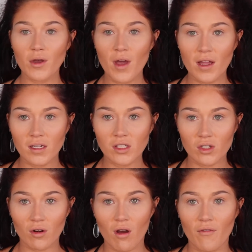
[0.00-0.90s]
to go ahead and
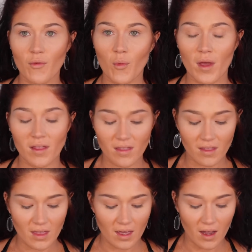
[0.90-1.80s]
start off with
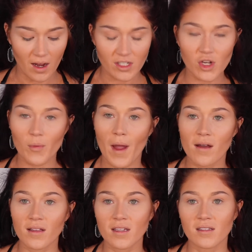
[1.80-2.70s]
the eyeshadow
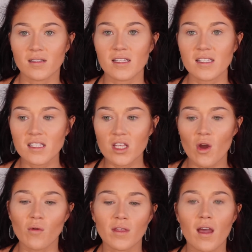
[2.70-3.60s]
palette. This is the
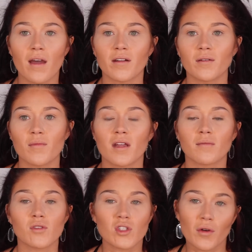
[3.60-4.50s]
only item that
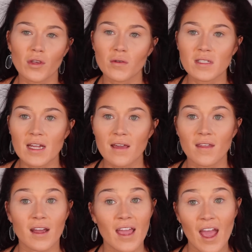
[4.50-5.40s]
I'm showing you today
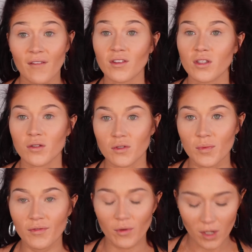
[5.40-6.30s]
that I haven't used
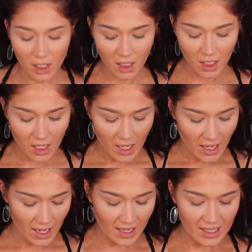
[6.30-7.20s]
before.
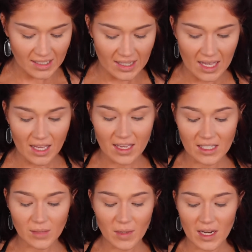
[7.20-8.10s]
And it's the
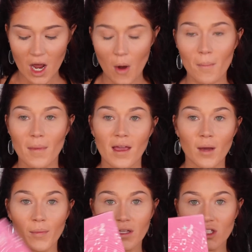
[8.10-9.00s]
Kiss Me Now
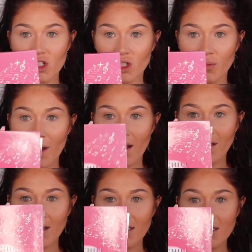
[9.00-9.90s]
Makeup and Chill
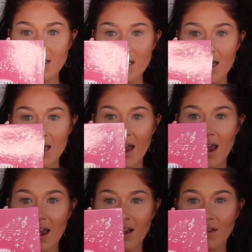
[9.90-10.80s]
palette.
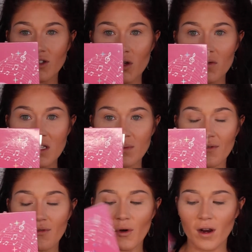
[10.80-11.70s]
And I've shown this
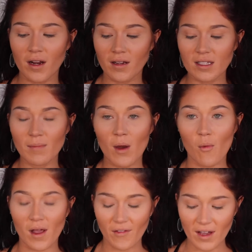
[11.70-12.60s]
before because my
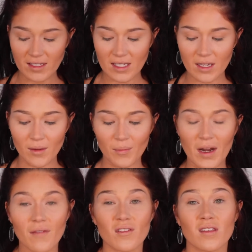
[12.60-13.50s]
wife has it, but I
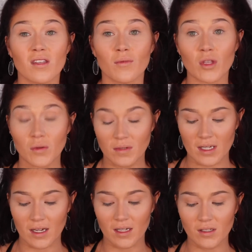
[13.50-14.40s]
haven't used
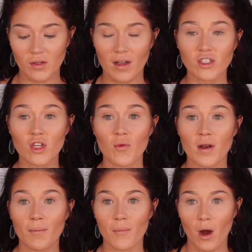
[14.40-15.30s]
it. So I actually
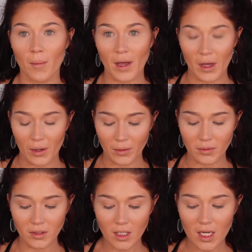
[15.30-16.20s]
went and bought my
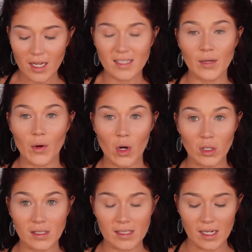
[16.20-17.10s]
own because they were
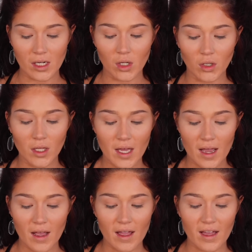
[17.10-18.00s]
on sale.
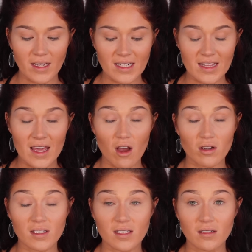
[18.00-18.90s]
And they are
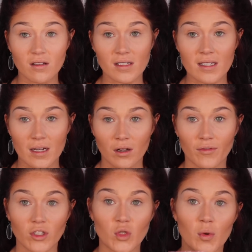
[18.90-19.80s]
still on sale
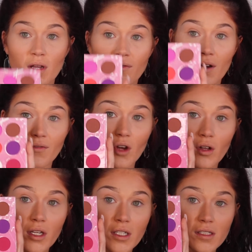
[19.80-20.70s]
for $25.
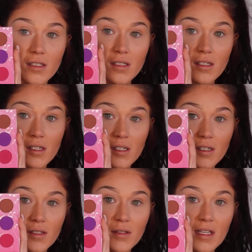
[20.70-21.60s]
So
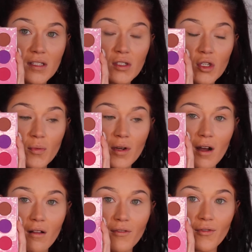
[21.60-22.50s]
it's like super
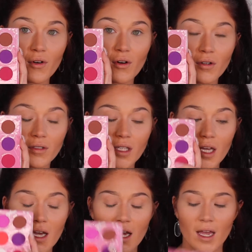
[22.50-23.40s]
colorful
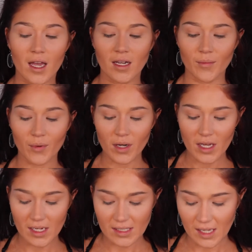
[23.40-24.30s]
and I'm pretty
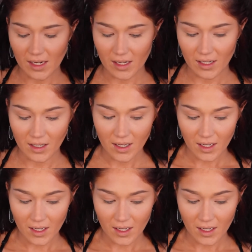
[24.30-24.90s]
excited.